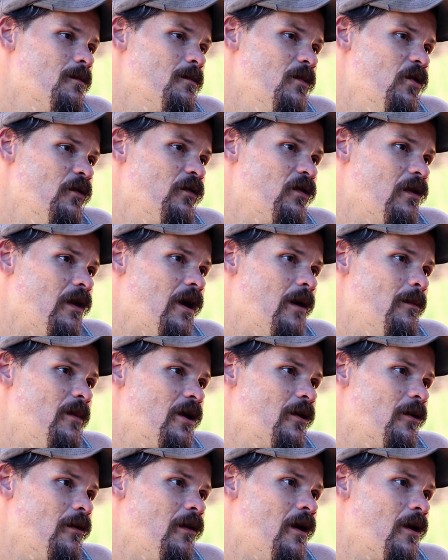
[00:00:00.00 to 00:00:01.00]
moves a lot
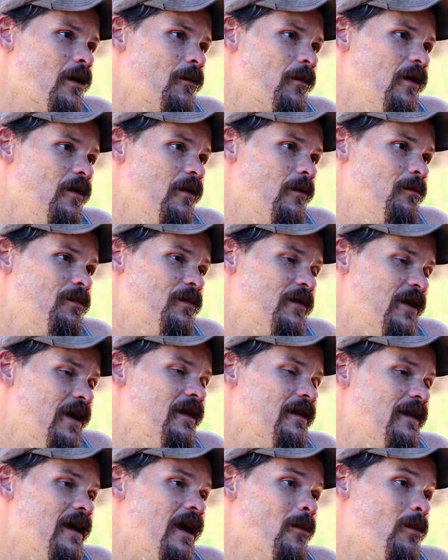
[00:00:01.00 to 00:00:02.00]
better along in
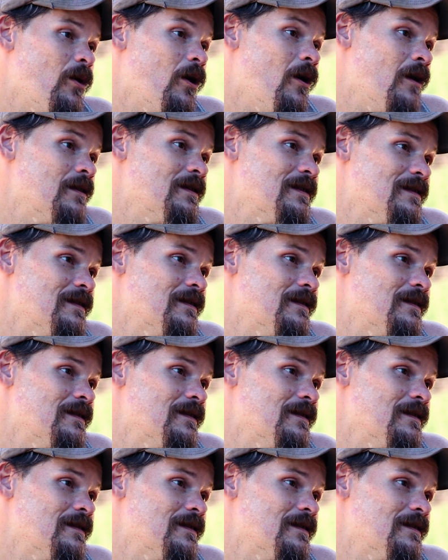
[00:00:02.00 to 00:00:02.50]
the tan pots.